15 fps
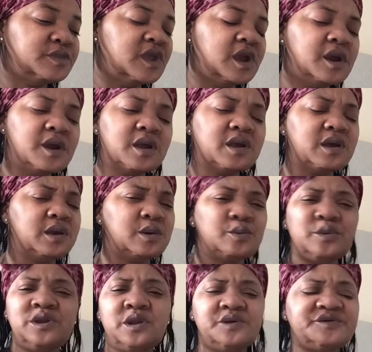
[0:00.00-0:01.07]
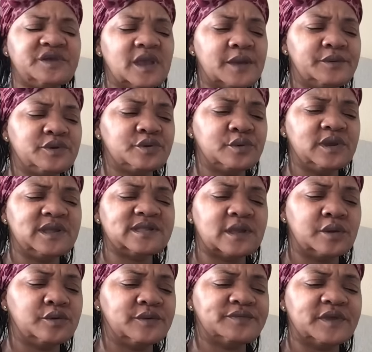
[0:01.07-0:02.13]
Erica, we know she having twins. I
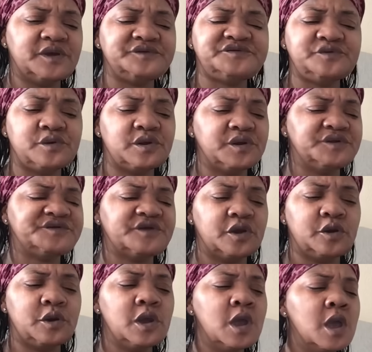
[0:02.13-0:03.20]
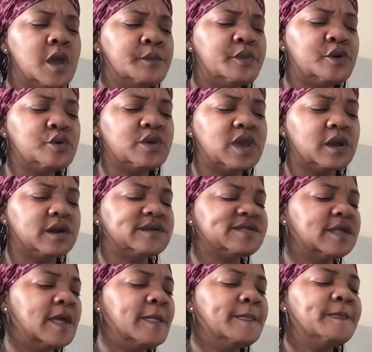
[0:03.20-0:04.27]
don't know if they're going to show it on the show, but who cares?
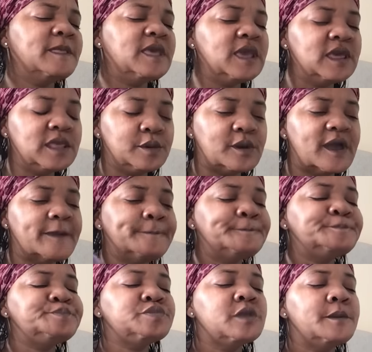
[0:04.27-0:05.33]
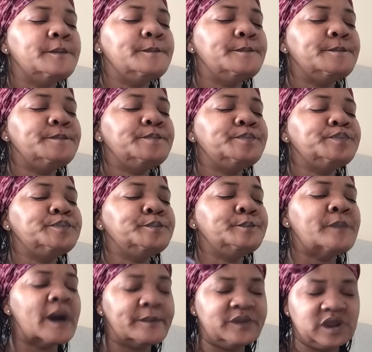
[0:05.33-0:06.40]
Anyway,
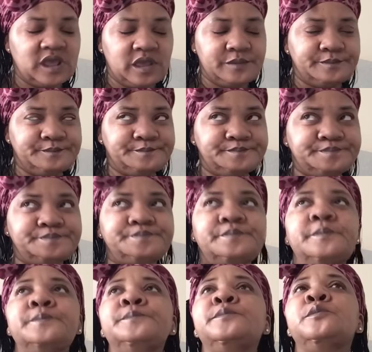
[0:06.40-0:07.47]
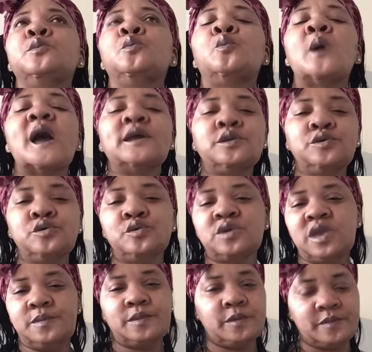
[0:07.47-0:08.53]
Mama D, why do you
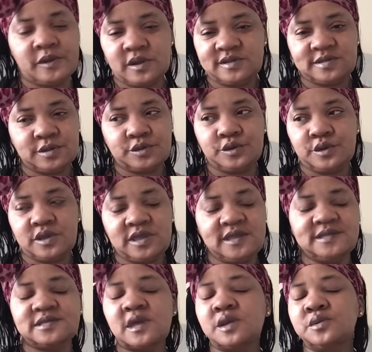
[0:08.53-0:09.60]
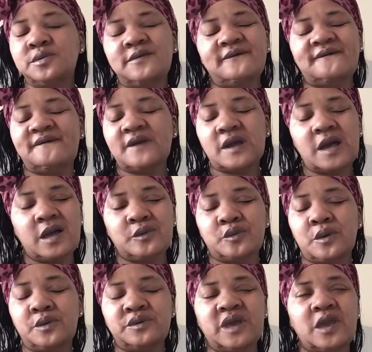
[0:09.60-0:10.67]
keep embarrassing your kids? I don't give a fuck how
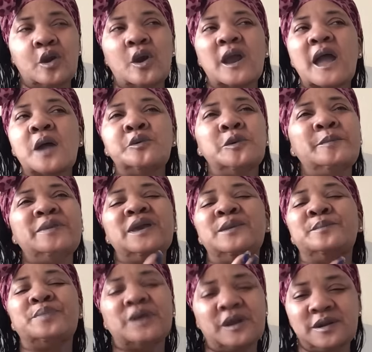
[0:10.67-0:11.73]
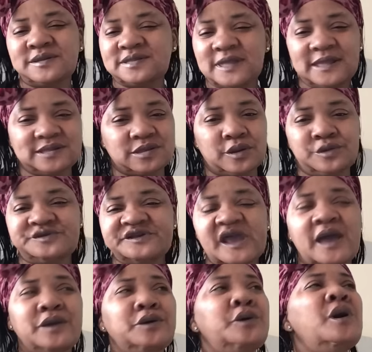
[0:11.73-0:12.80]
grown they are. I will be embarrassed as her
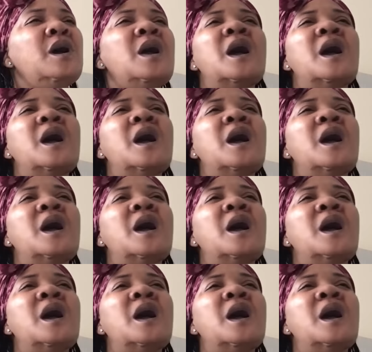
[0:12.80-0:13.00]
child.